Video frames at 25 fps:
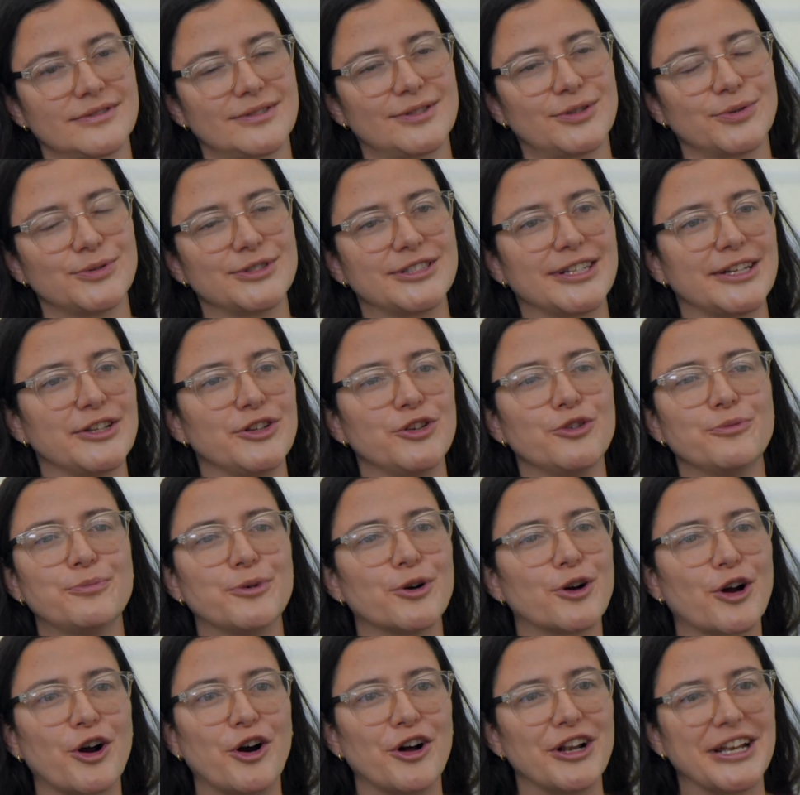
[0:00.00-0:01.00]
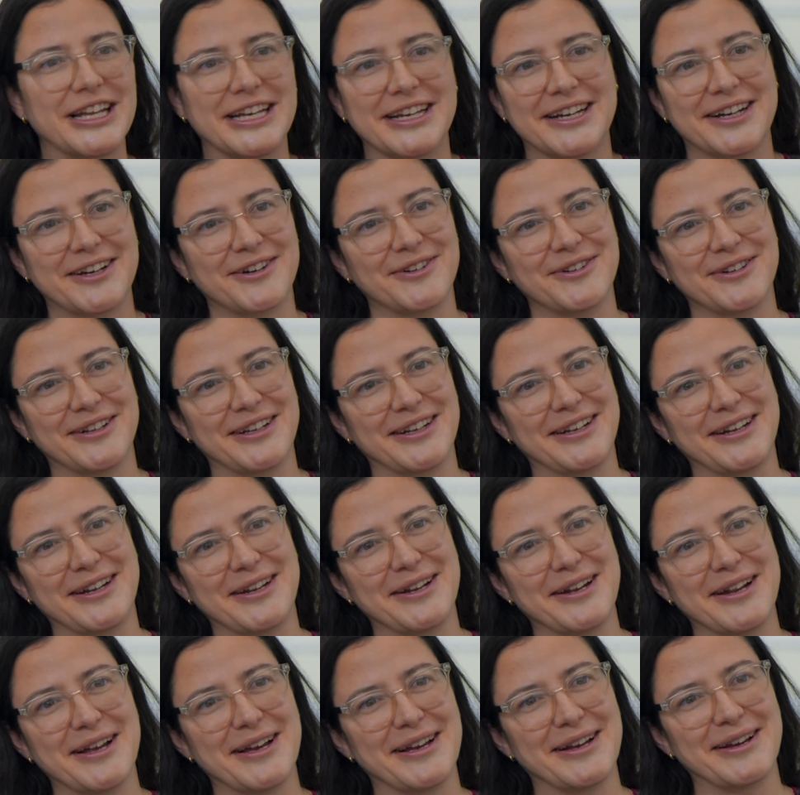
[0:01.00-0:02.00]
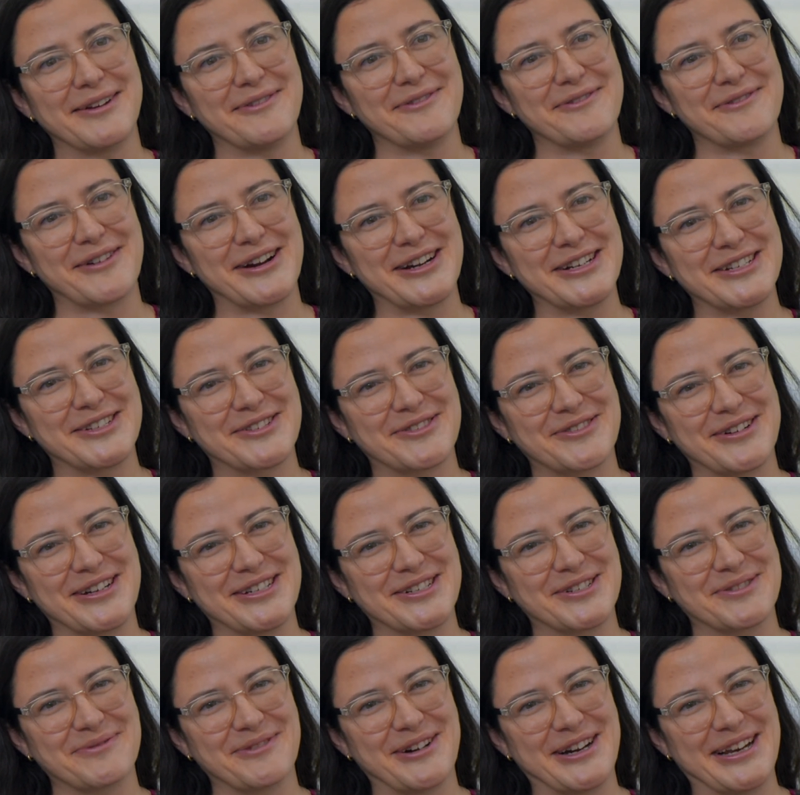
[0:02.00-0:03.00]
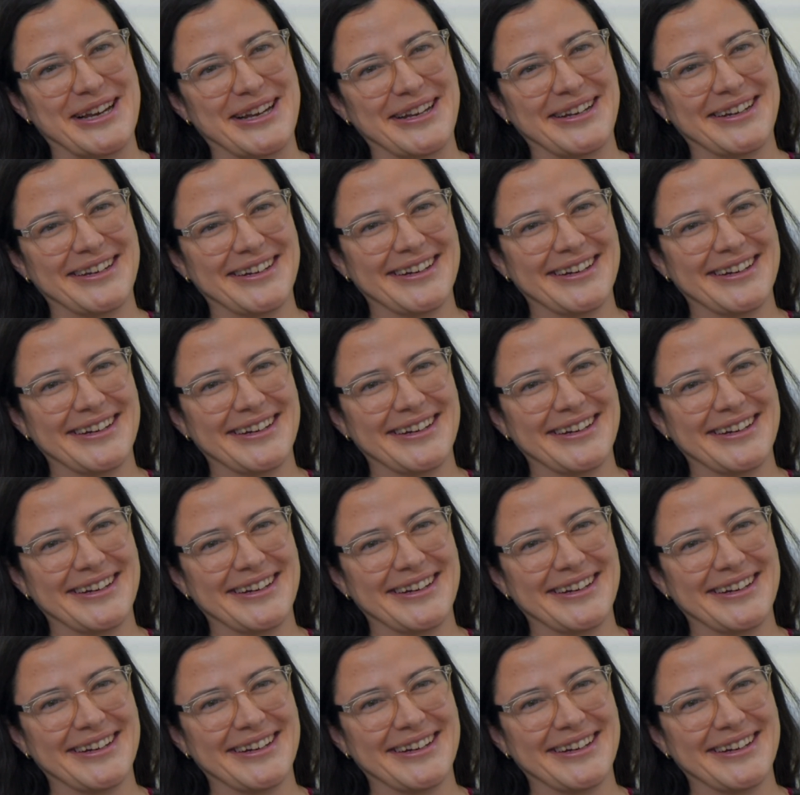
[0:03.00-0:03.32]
So it's a new bucolic in a very strange way.